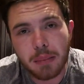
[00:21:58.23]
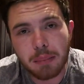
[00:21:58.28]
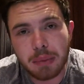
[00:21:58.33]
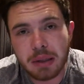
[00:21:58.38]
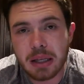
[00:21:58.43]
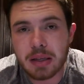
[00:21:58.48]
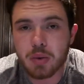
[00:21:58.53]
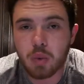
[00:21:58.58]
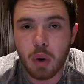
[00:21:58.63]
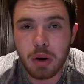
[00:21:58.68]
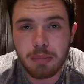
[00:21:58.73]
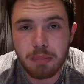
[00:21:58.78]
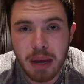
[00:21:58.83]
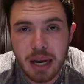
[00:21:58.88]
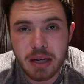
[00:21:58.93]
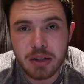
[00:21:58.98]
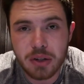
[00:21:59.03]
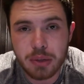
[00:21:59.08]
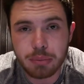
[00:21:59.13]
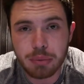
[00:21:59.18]
but there's one
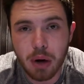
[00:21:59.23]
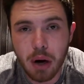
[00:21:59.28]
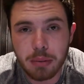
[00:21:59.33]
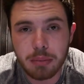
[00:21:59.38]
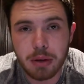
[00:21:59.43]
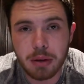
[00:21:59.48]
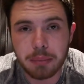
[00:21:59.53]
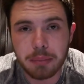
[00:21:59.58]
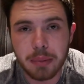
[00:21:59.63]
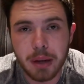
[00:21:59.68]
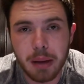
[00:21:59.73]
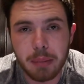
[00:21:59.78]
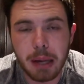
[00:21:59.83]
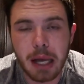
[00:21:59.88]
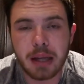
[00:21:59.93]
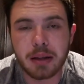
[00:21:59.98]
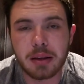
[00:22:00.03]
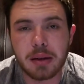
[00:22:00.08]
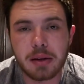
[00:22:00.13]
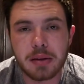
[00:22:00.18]
major problem
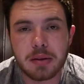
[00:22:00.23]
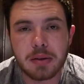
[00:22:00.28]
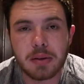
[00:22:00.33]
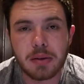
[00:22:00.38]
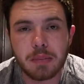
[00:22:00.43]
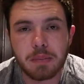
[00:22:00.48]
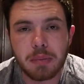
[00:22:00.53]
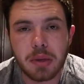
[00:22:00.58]
about this.